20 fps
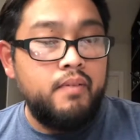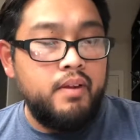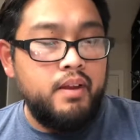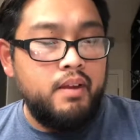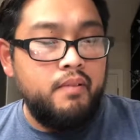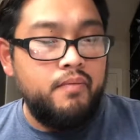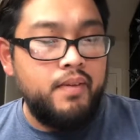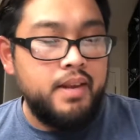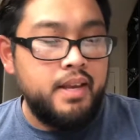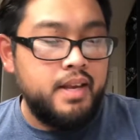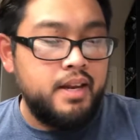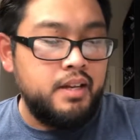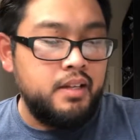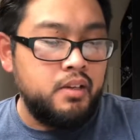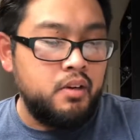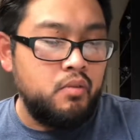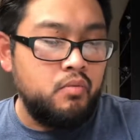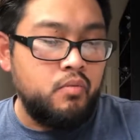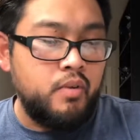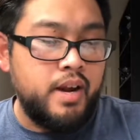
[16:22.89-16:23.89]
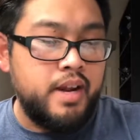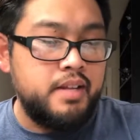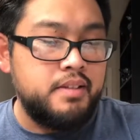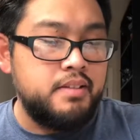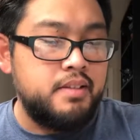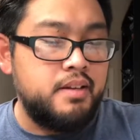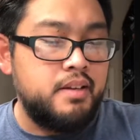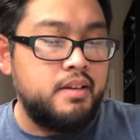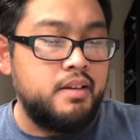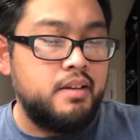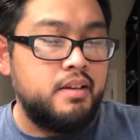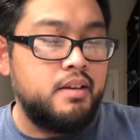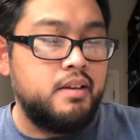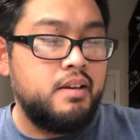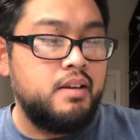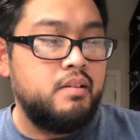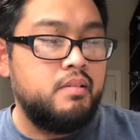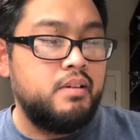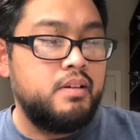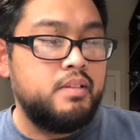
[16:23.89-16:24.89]
If I get a little ranty,
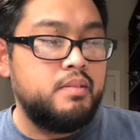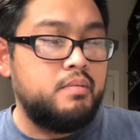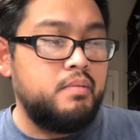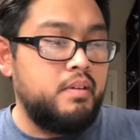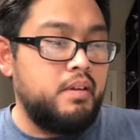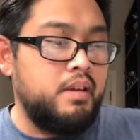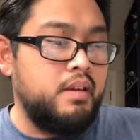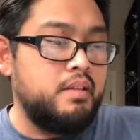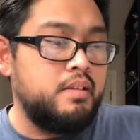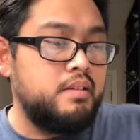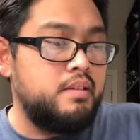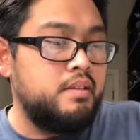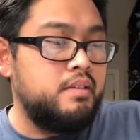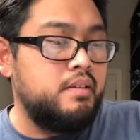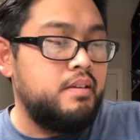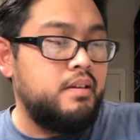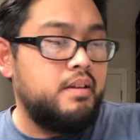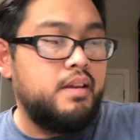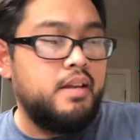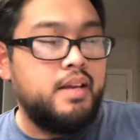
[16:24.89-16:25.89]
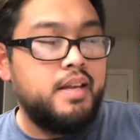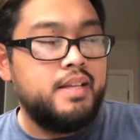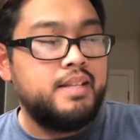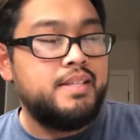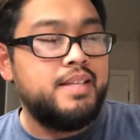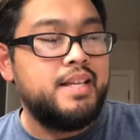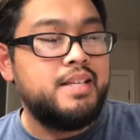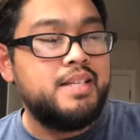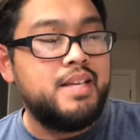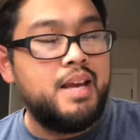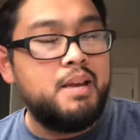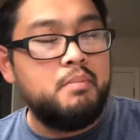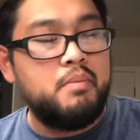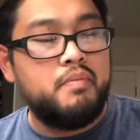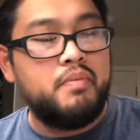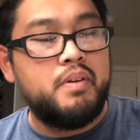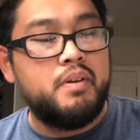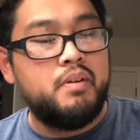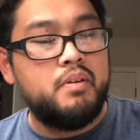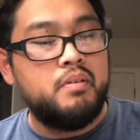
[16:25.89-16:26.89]
you know, it's that time
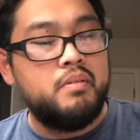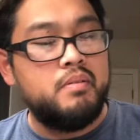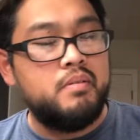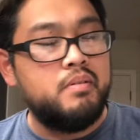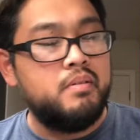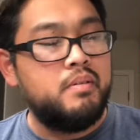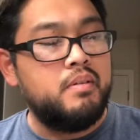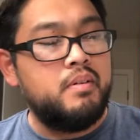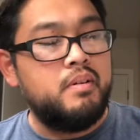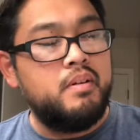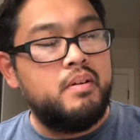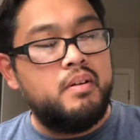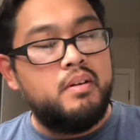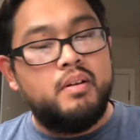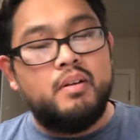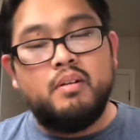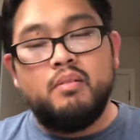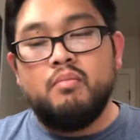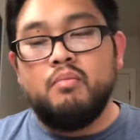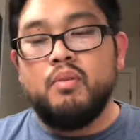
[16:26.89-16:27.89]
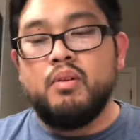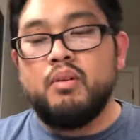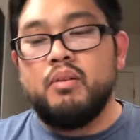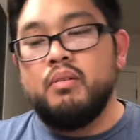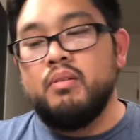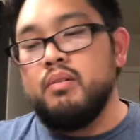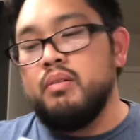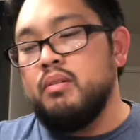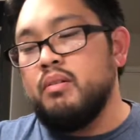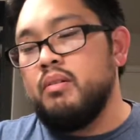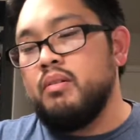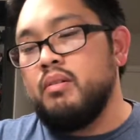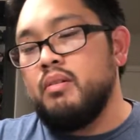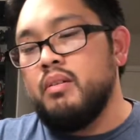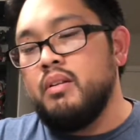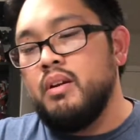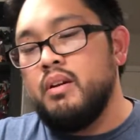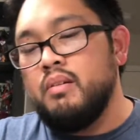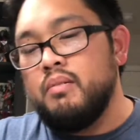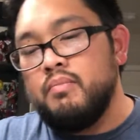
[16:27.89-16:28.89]
of year where you
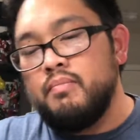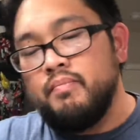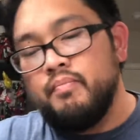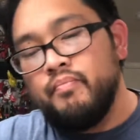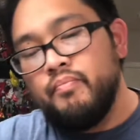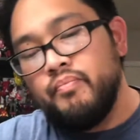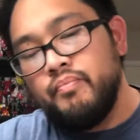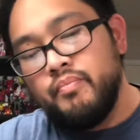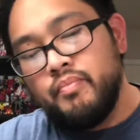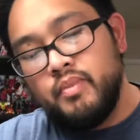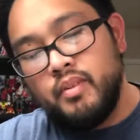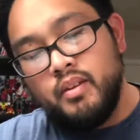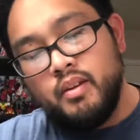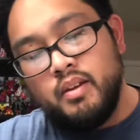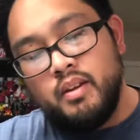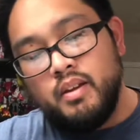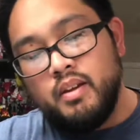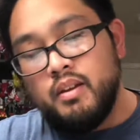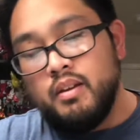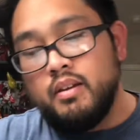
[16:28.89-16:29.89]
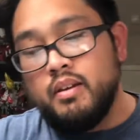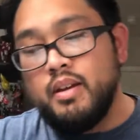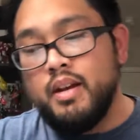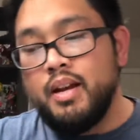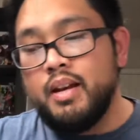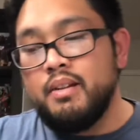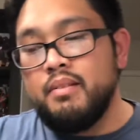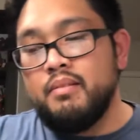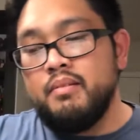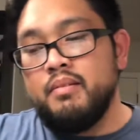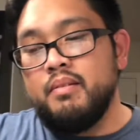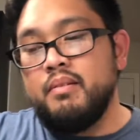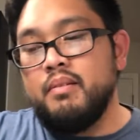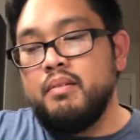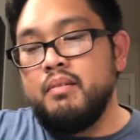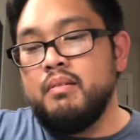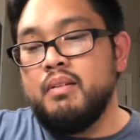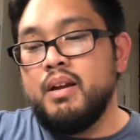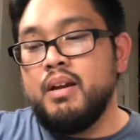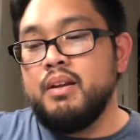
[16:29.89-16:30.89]
know you
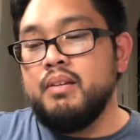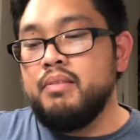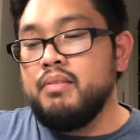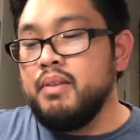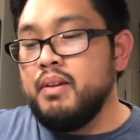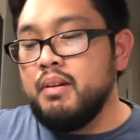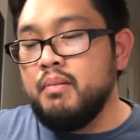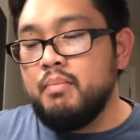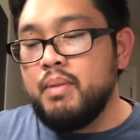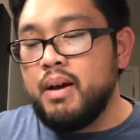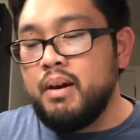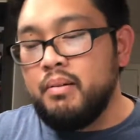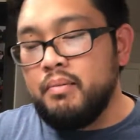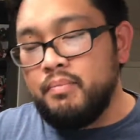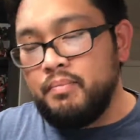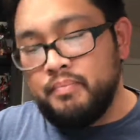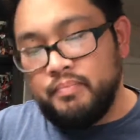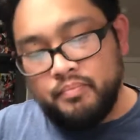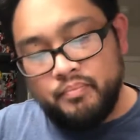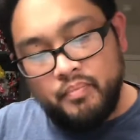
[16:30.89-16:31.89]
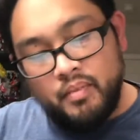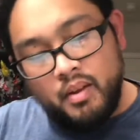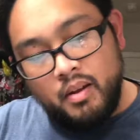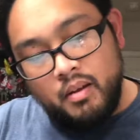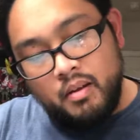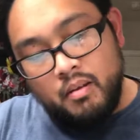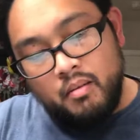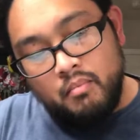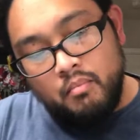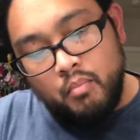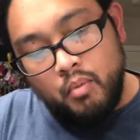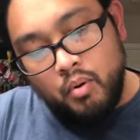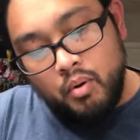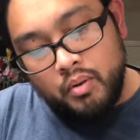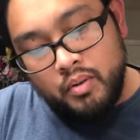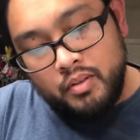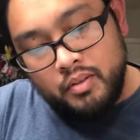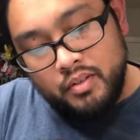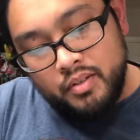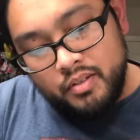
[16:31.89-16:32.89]
gotta think about
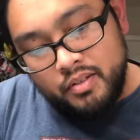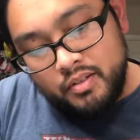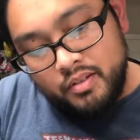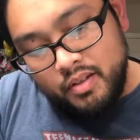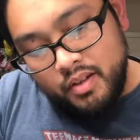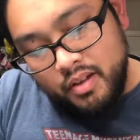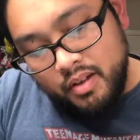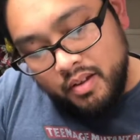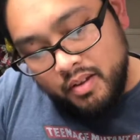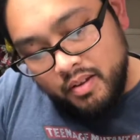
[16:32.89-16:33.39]
more than just